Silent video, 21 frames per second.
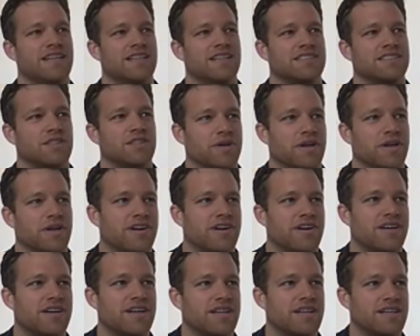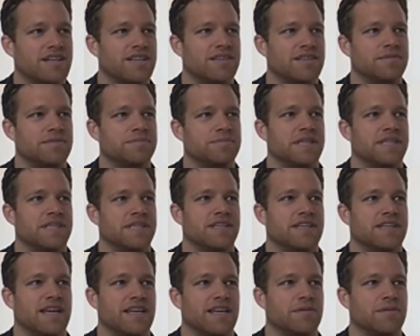So we are um, an
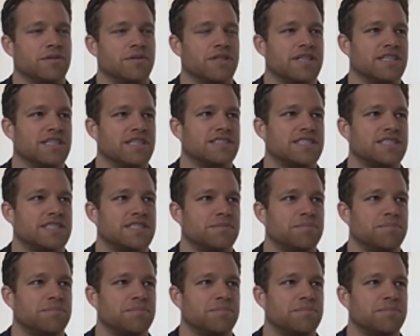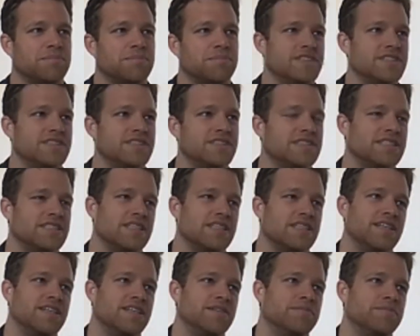A W S partner.
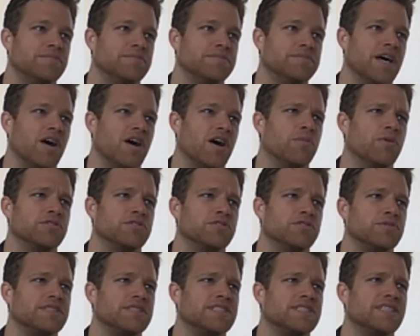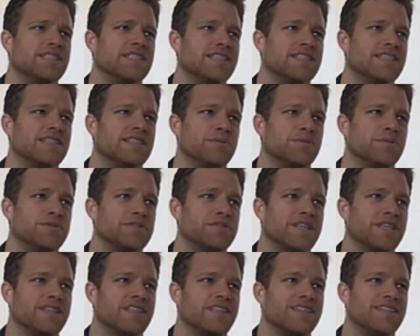Um, now, most recently, we've
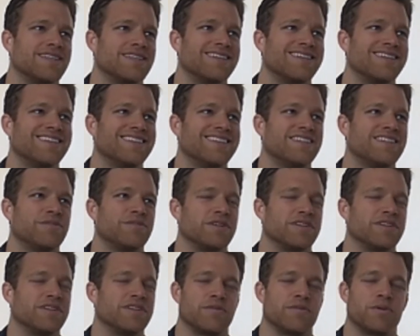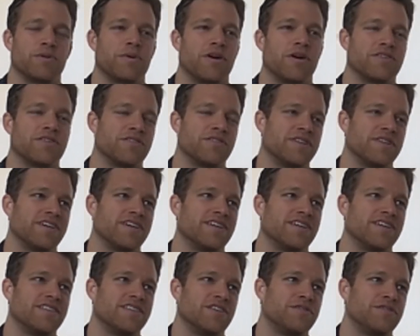got the, we're, yeah, we're part of
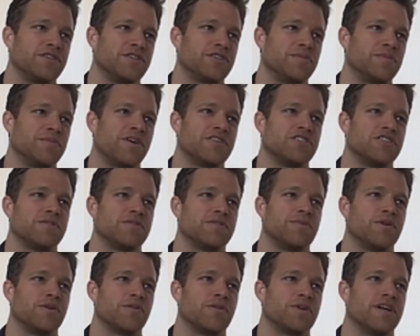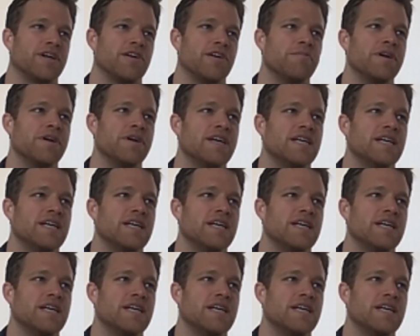their official partnership program.